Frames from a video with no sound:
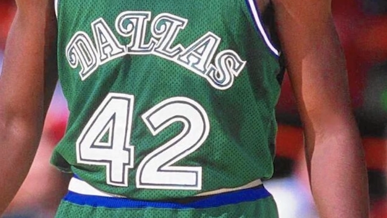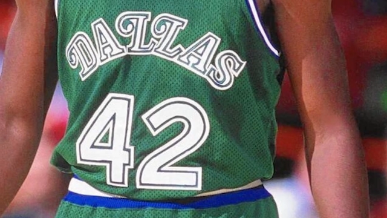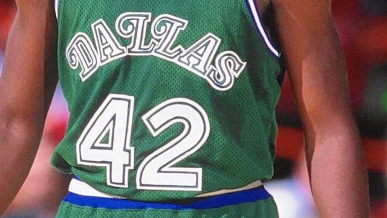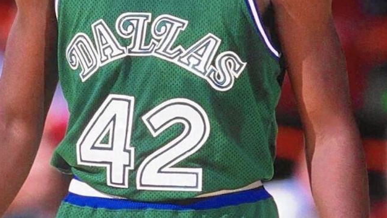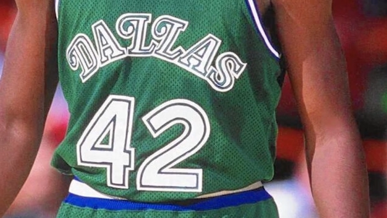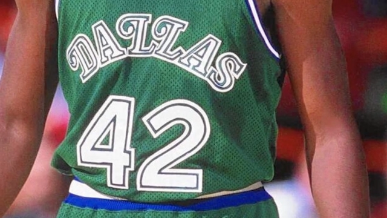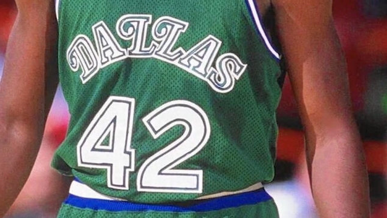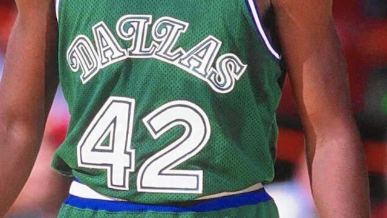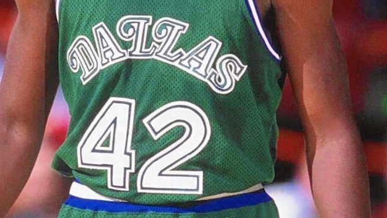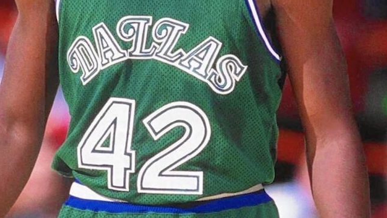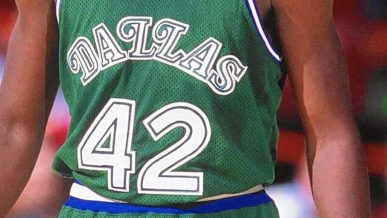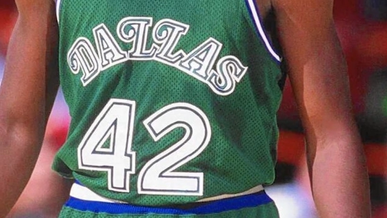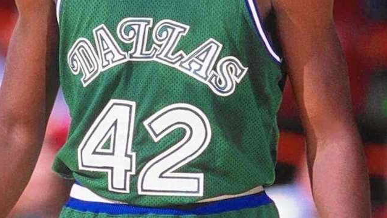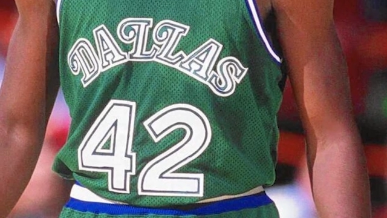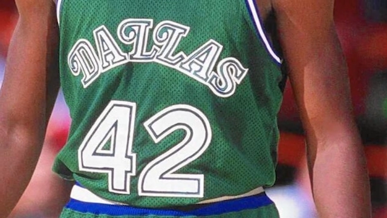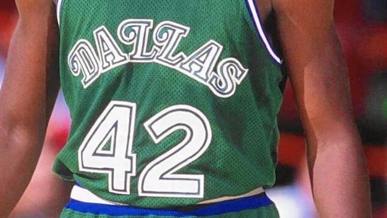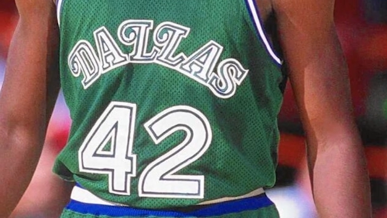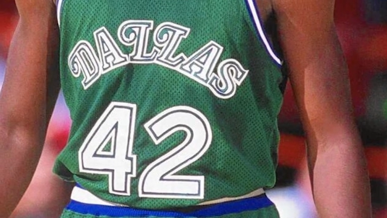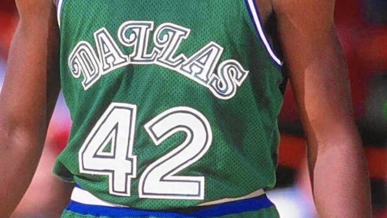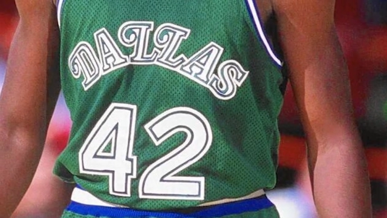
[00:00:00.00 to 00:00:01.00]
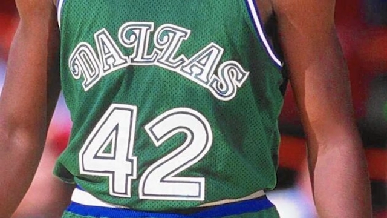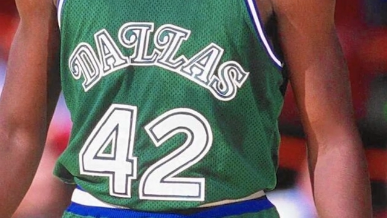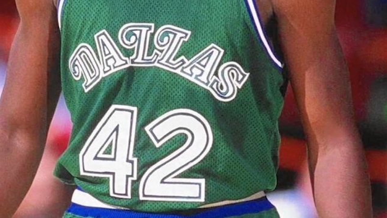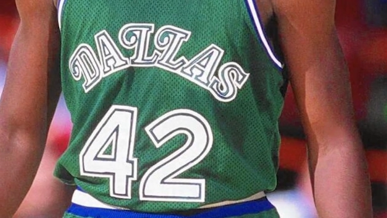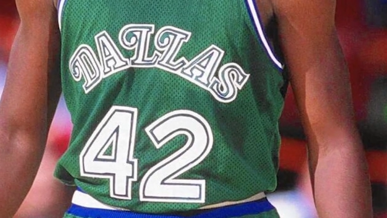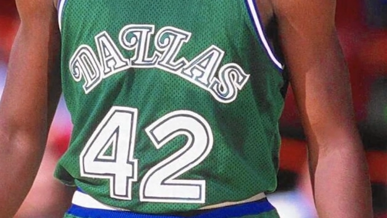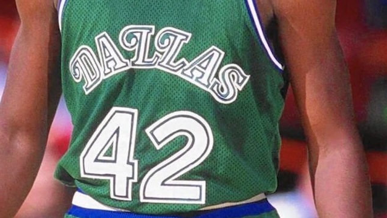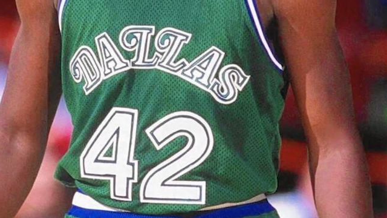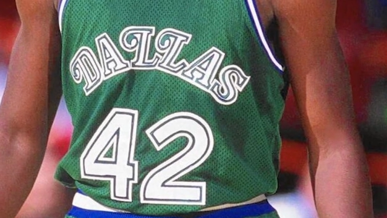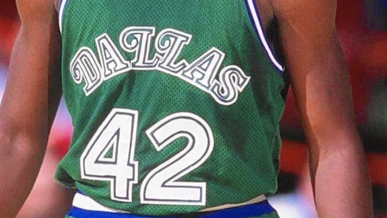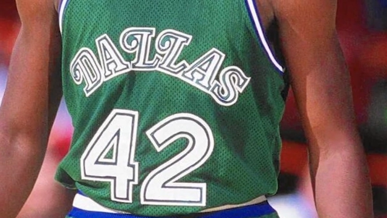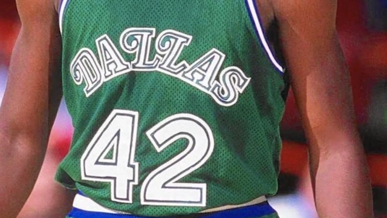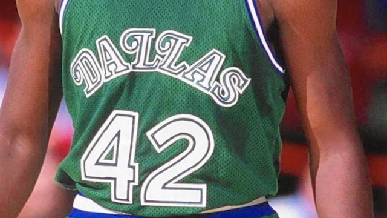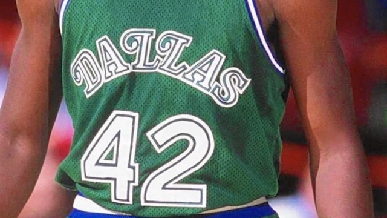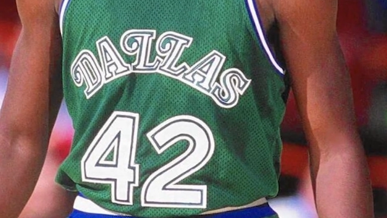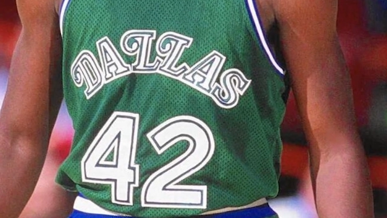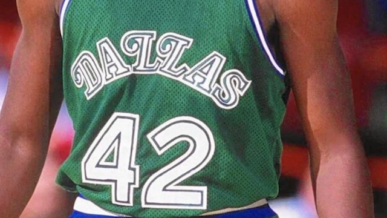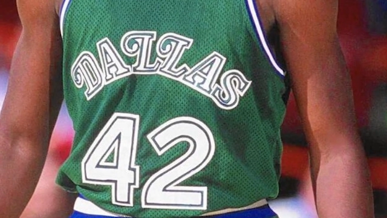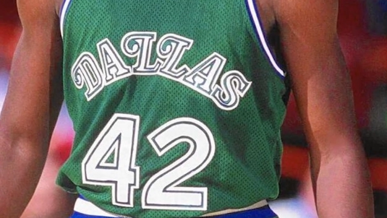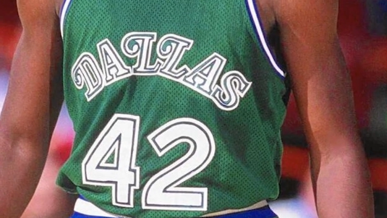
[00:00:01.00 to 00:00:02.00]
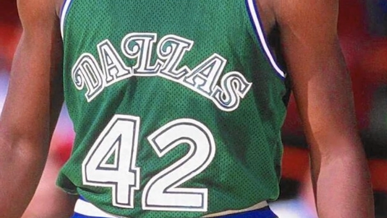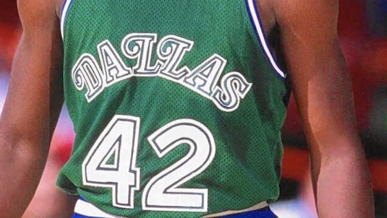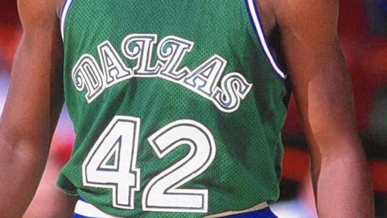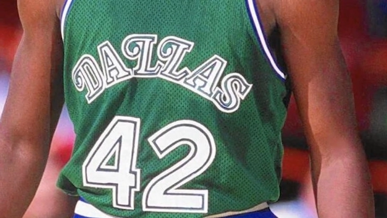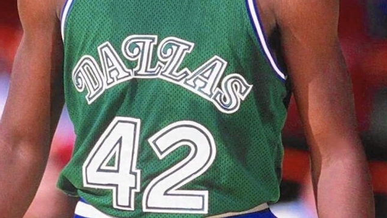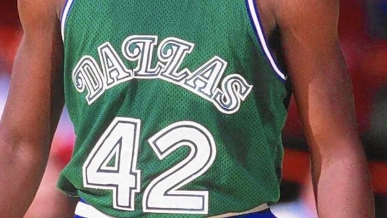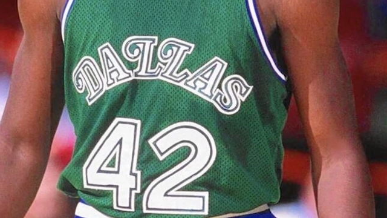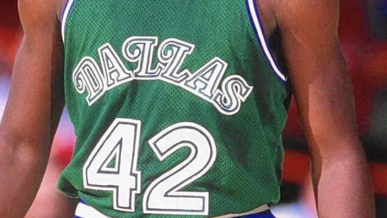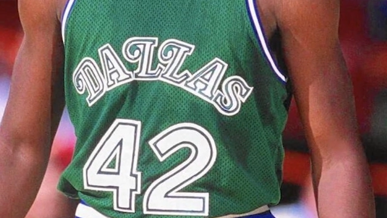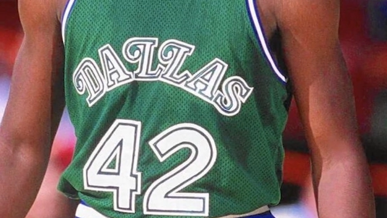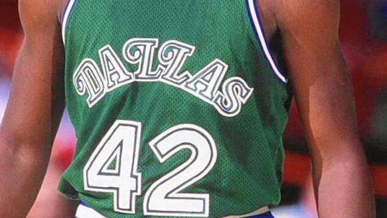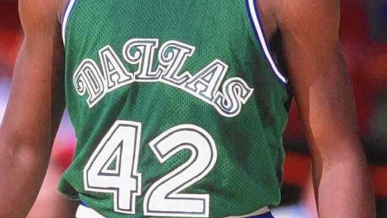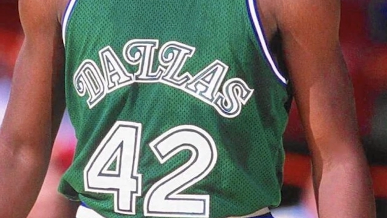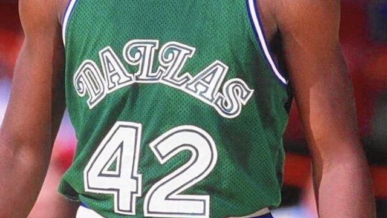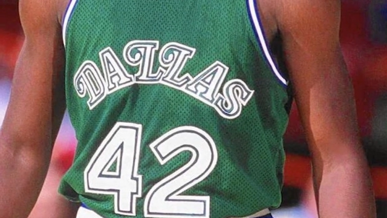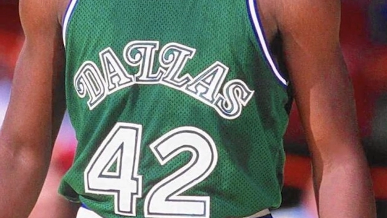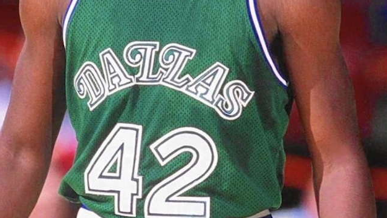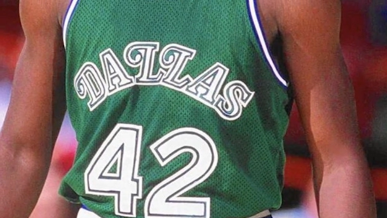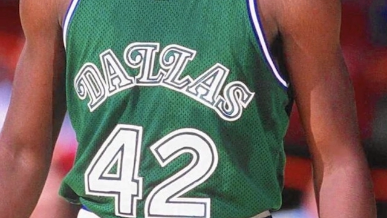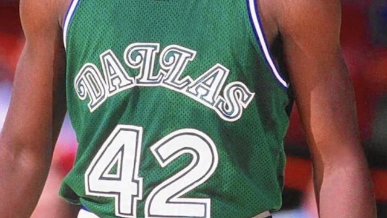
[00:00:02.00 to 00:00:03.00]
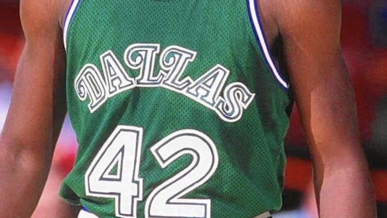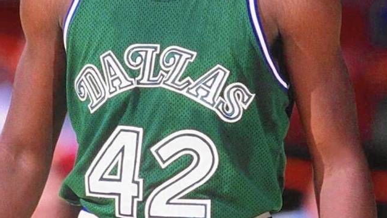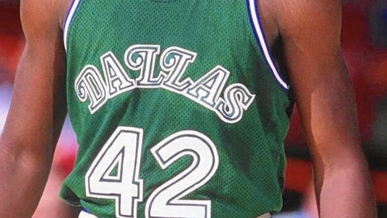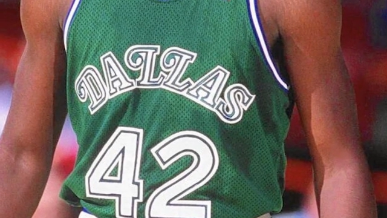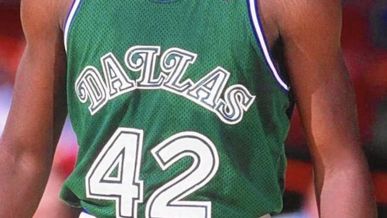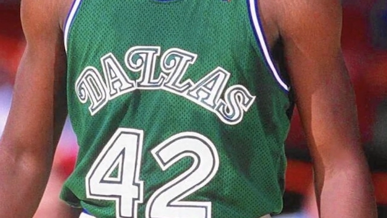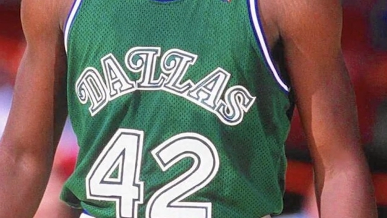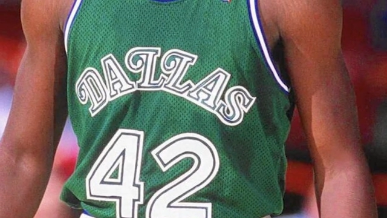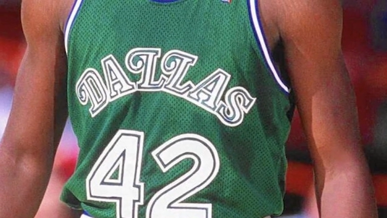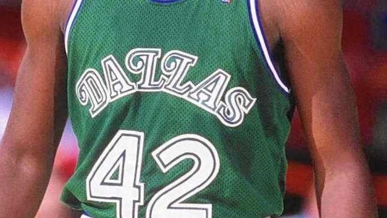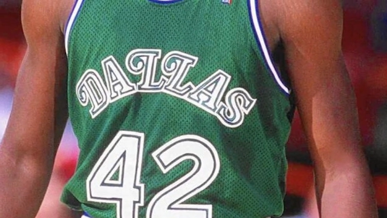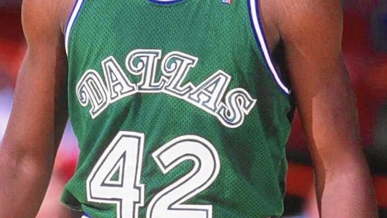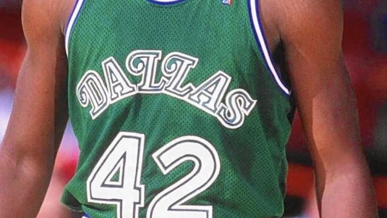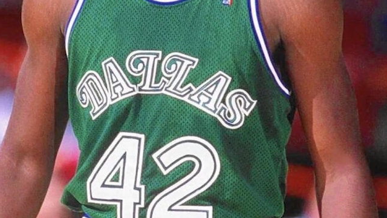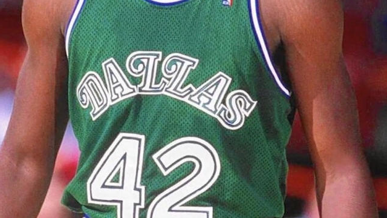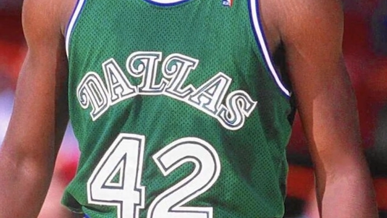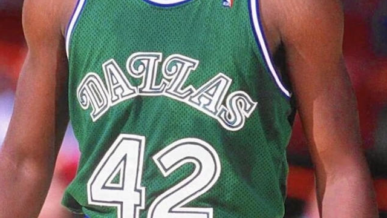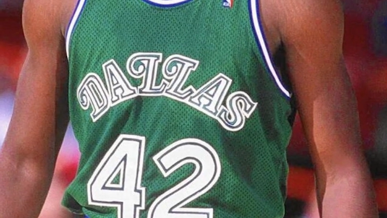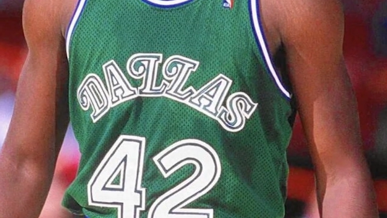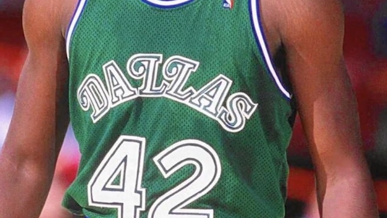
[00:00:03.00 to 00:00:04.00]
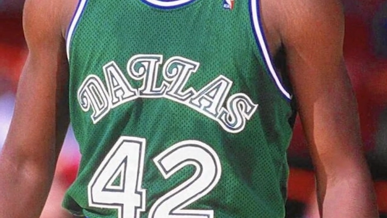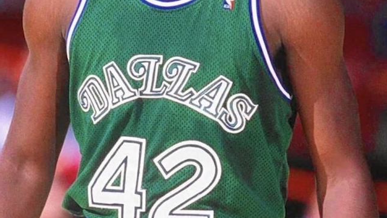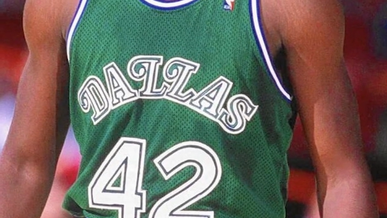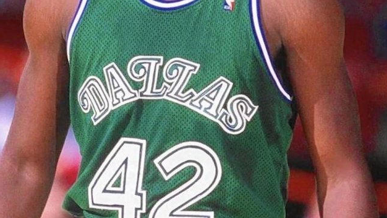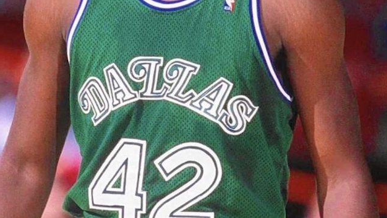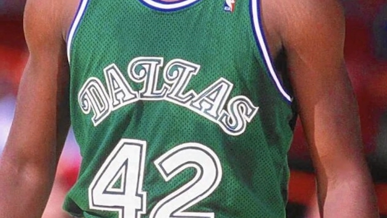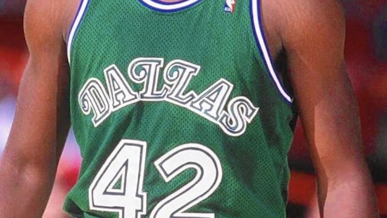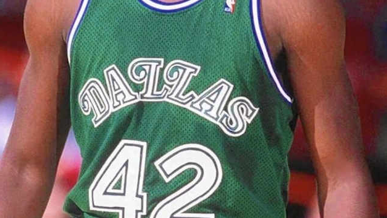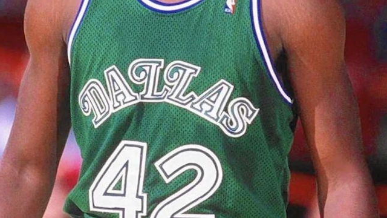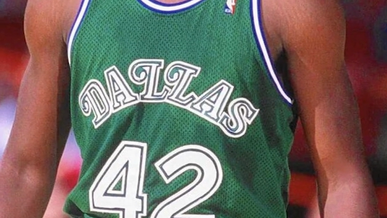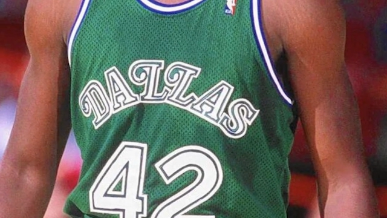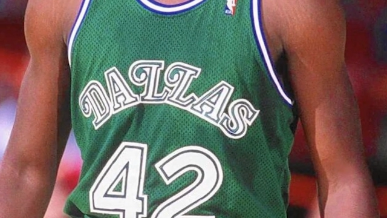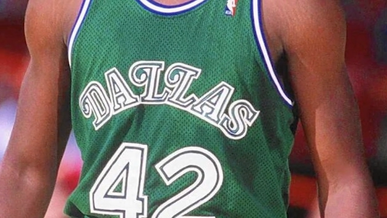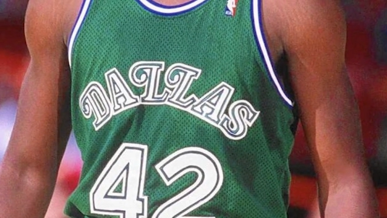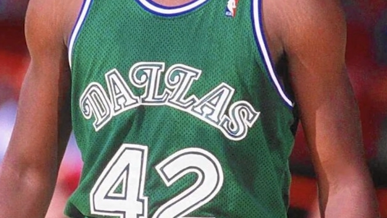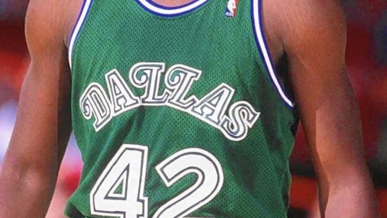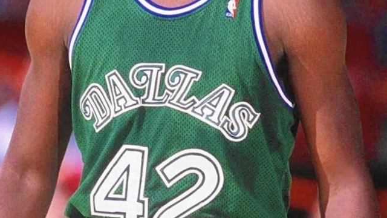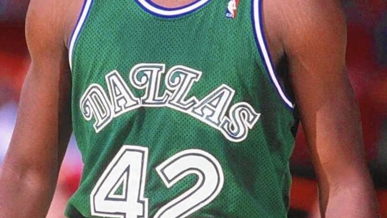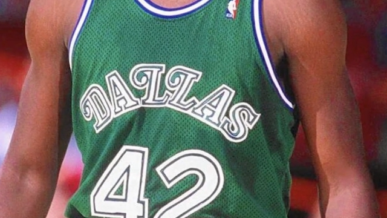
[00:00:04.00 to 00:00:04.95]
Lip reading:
No face is visible, so there are no lips to read.